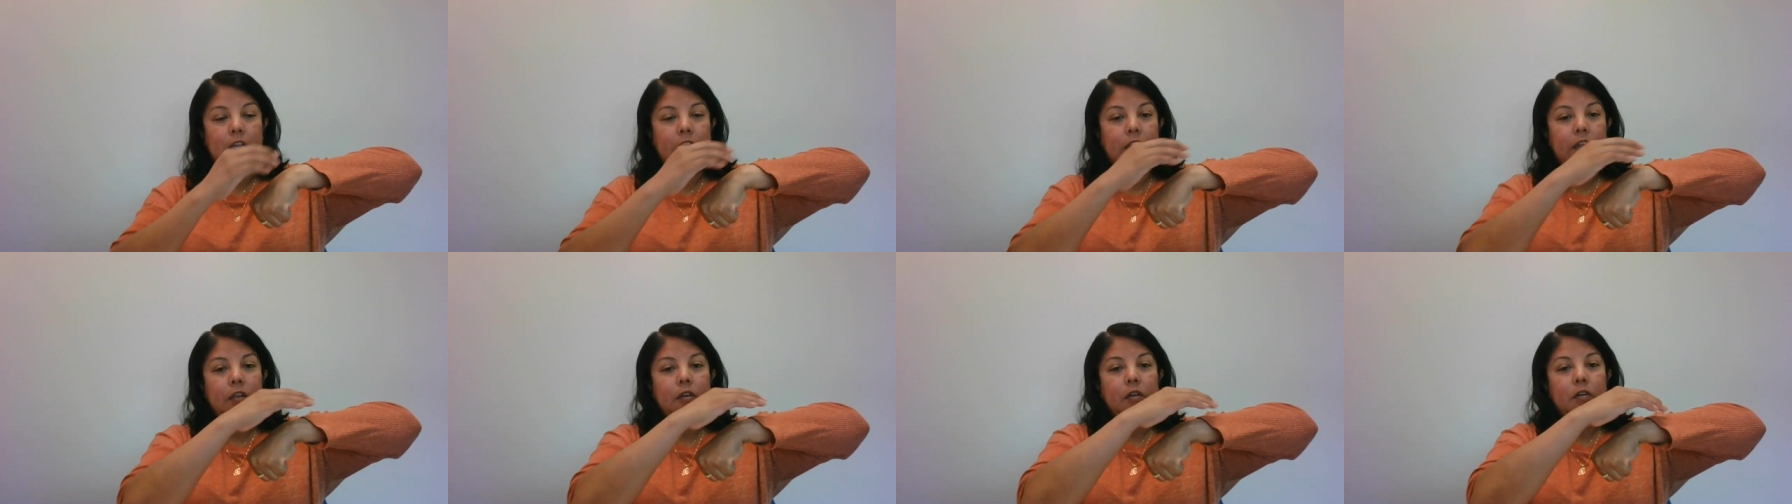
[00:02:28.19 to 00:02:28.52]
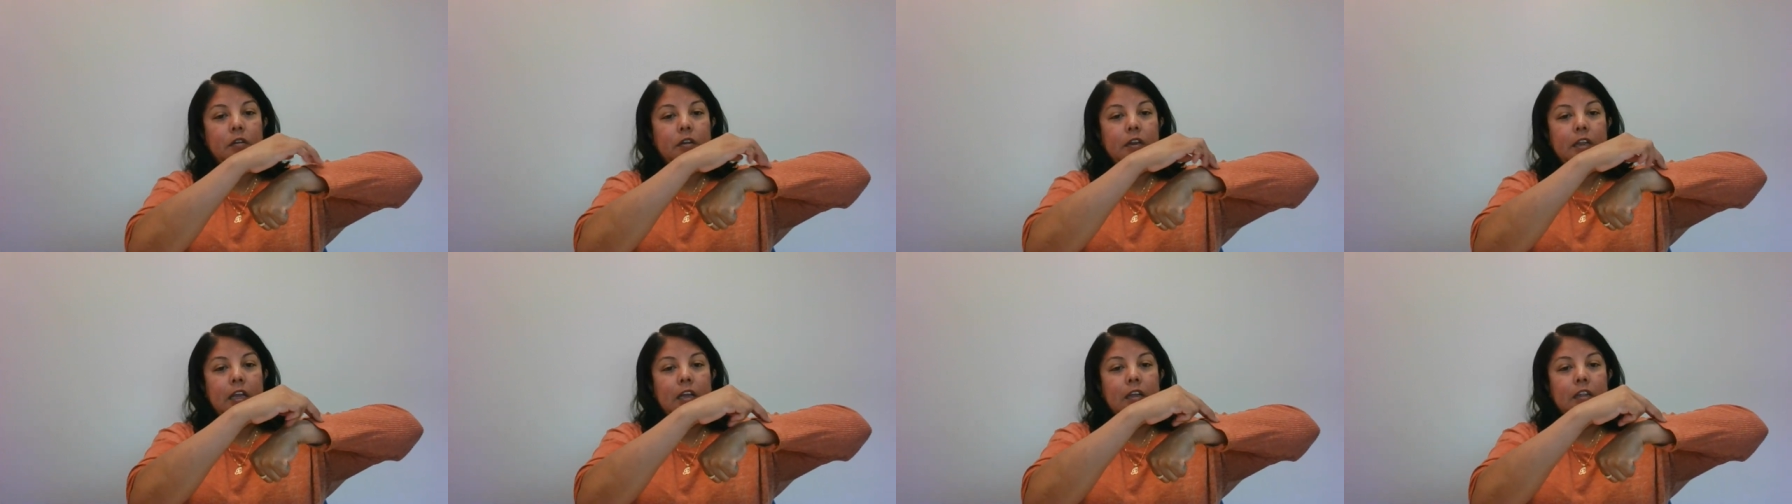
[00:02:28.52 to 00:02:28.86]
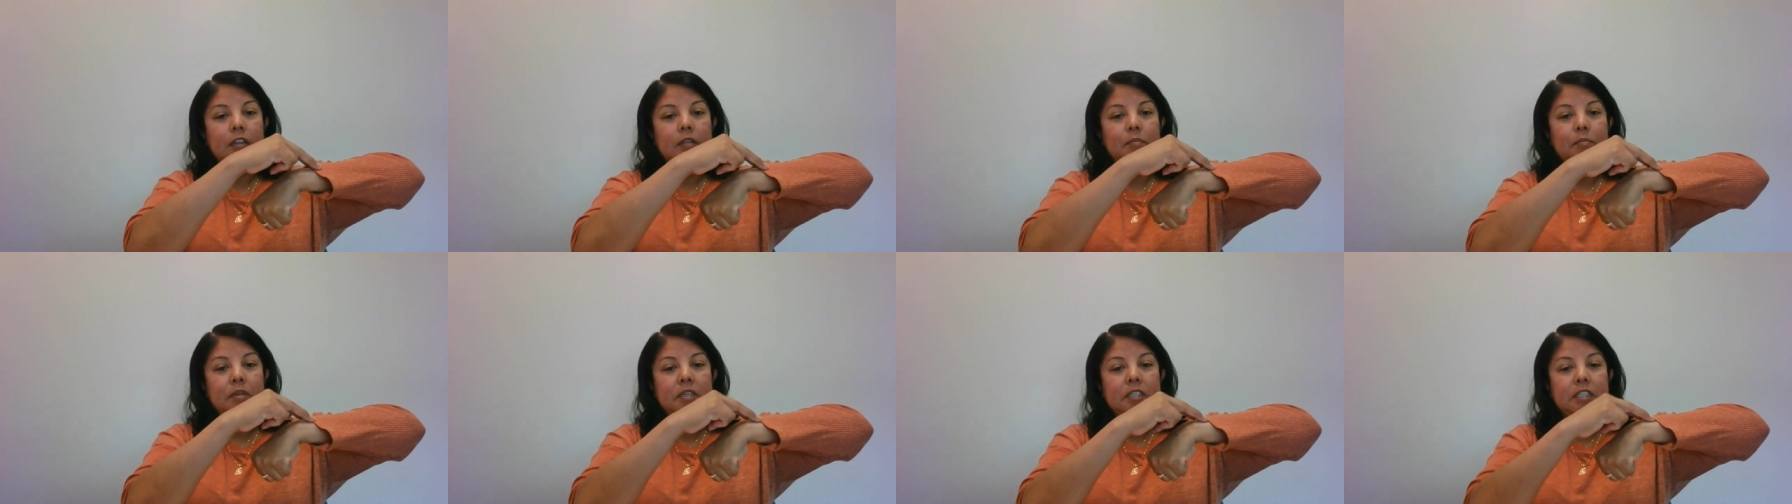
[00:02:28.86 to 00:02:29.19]
and you go down
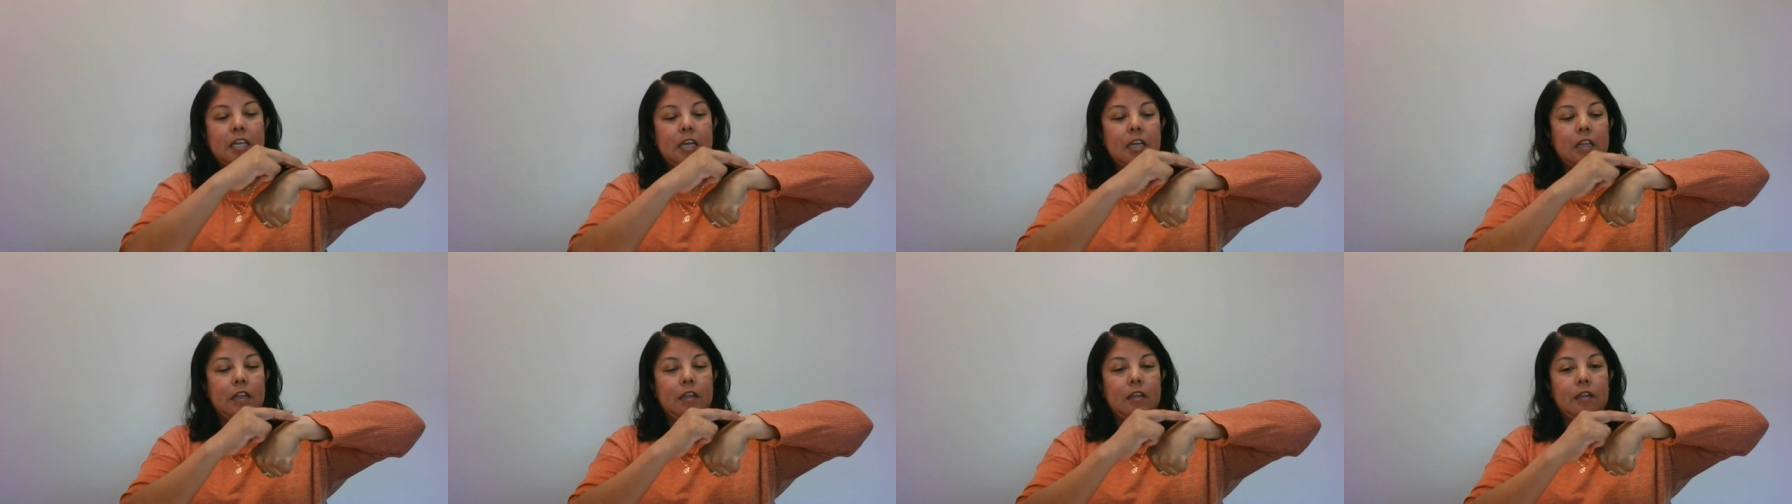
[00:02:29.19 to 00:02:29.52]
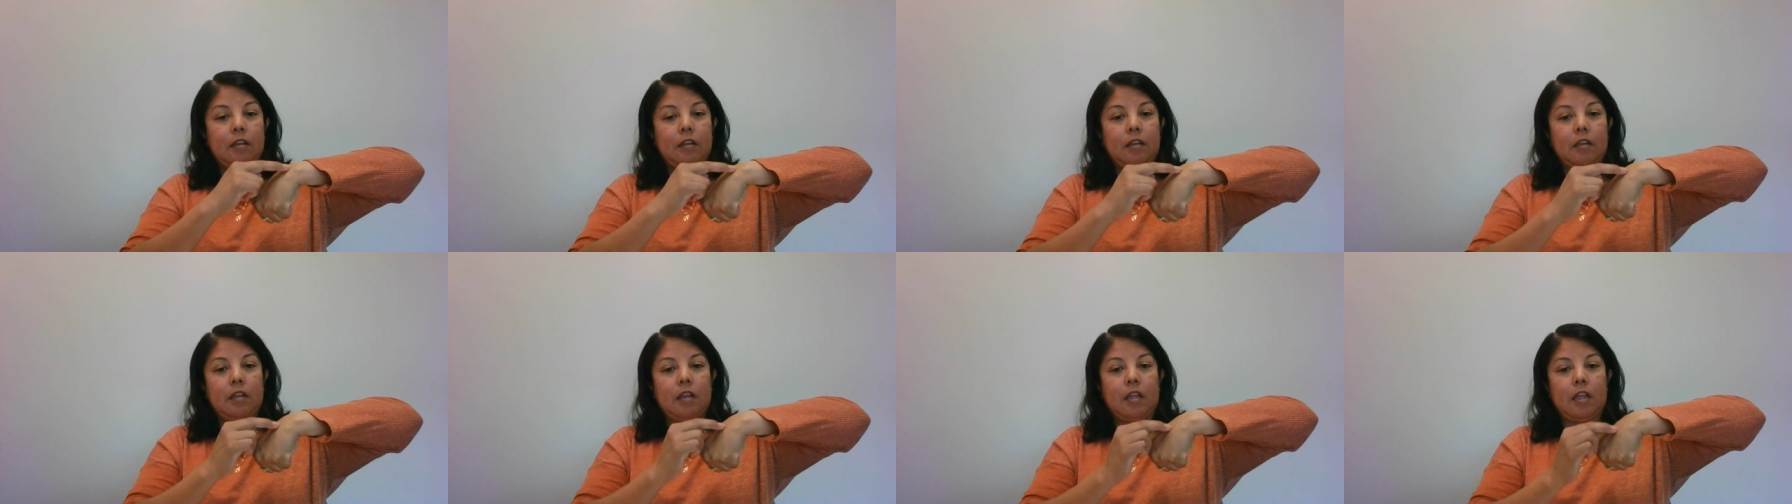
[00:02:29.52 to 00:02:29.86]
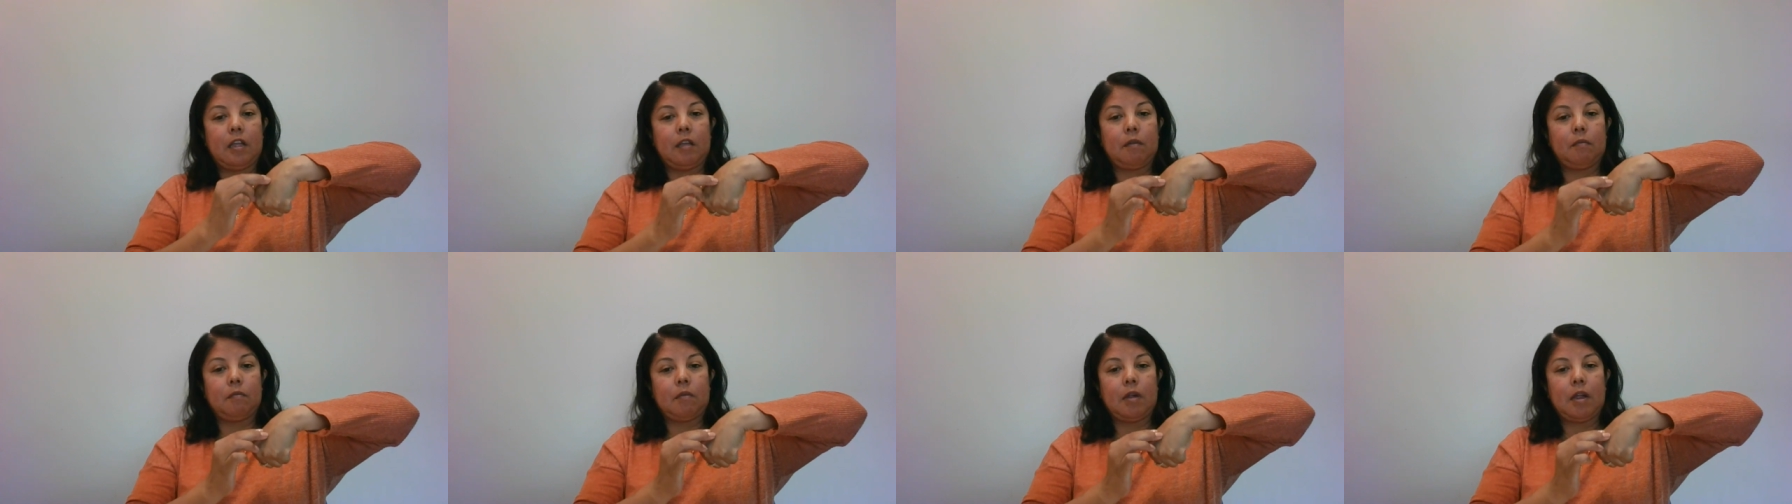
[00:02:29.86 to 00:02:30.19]
the patella
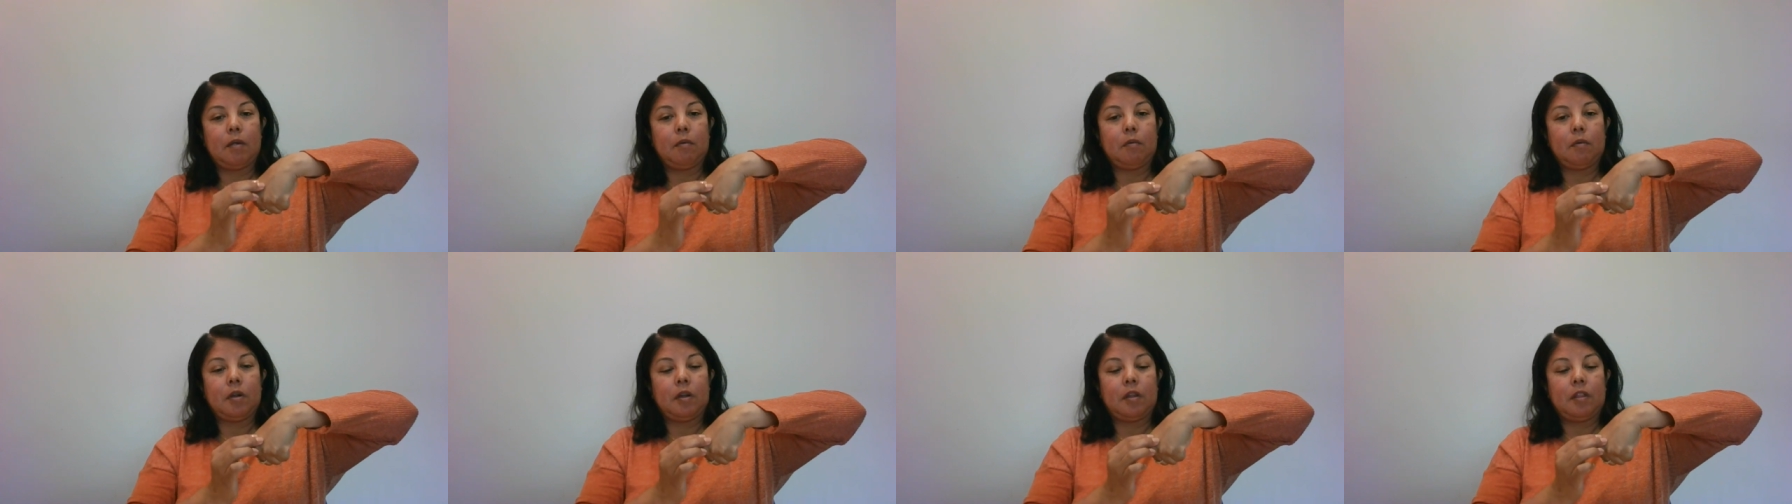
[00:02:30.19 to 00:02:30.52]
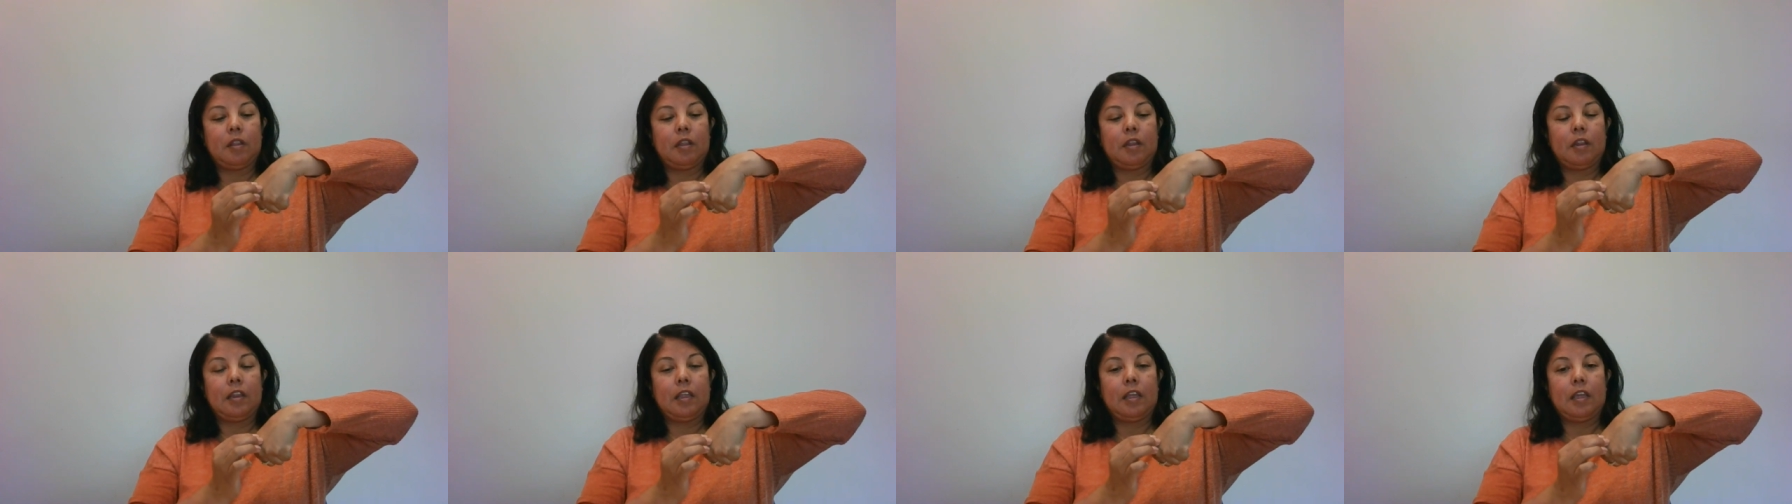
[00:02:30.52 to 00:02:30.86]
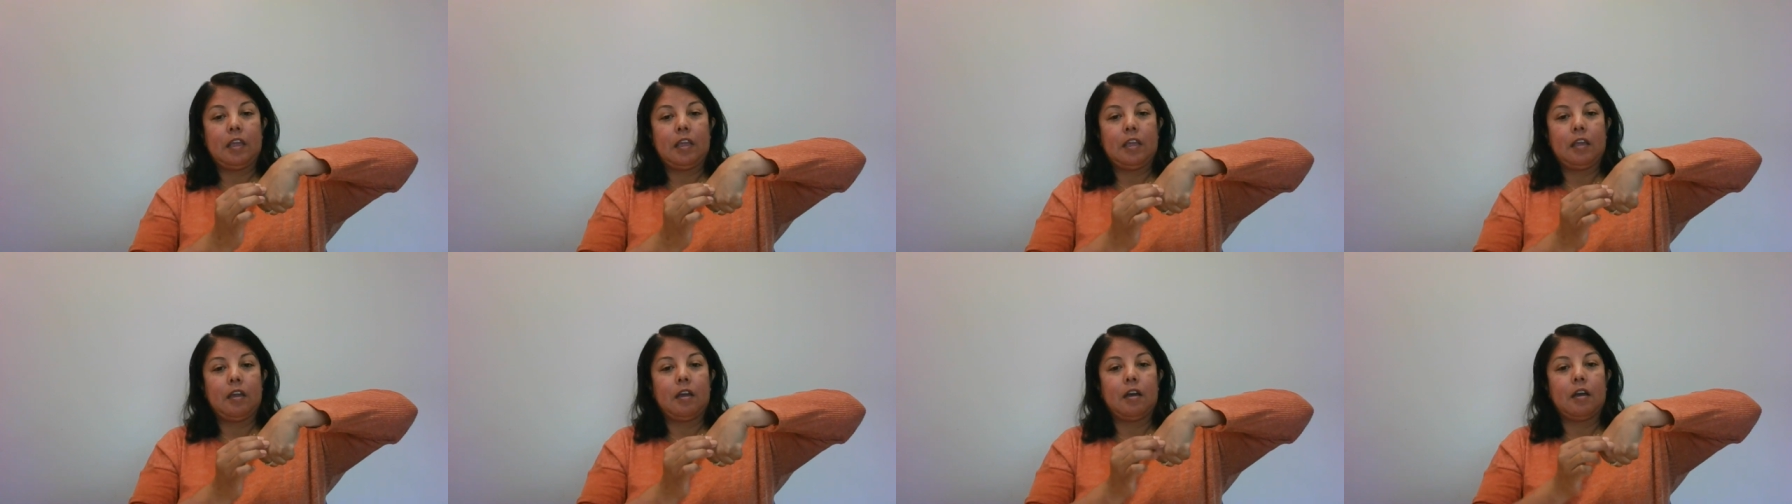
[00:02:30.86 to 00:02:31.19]
and right where the
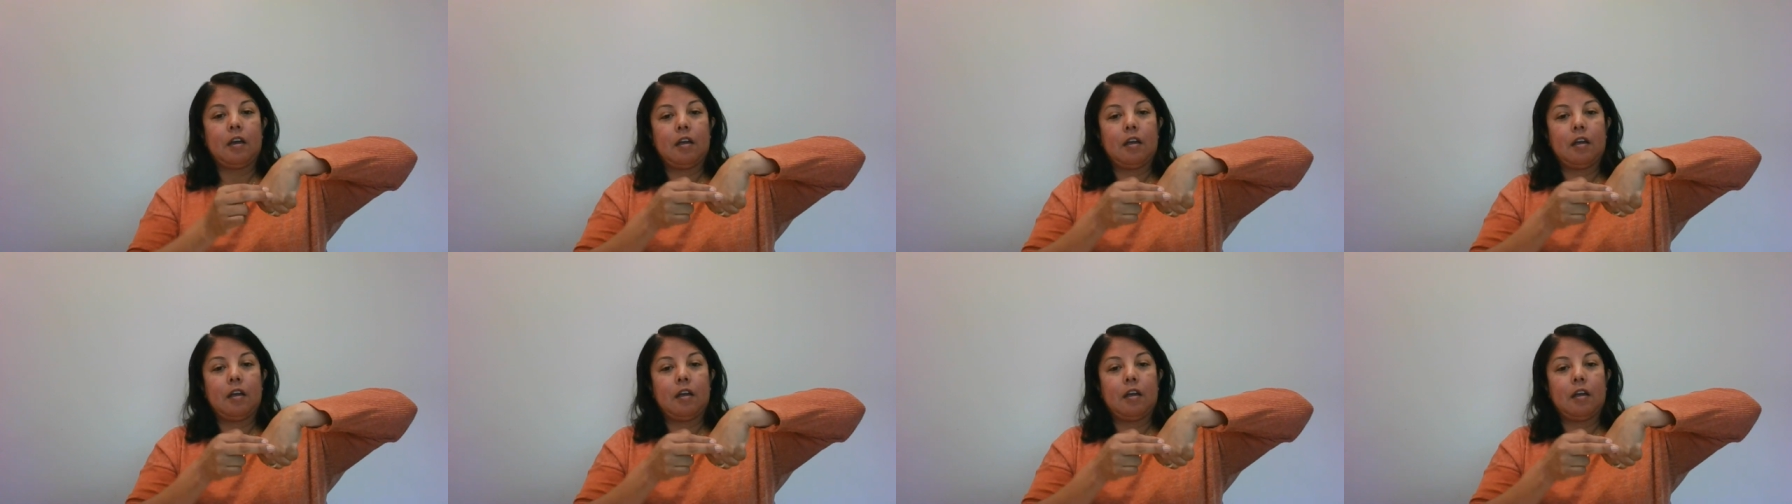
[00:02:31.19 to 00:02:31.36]
knee,